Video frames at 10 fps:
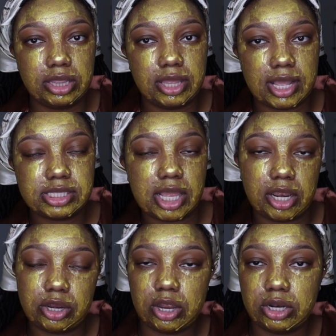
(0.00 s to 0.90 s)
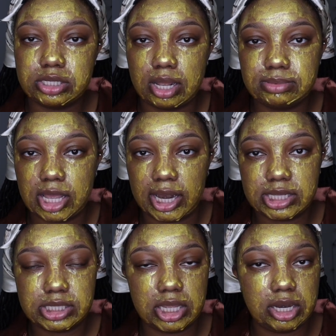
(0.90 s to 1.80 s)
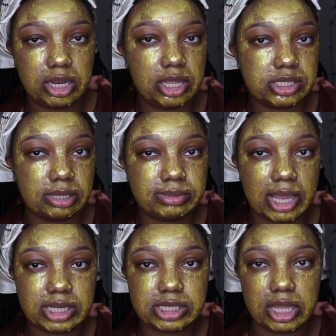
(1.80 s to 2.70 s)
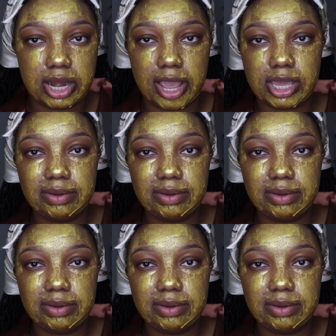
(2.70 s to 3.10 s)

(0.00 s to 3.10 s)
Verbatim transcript: the aesthetic girlies, I'm tired of seeing this, I'm tired of seeing that.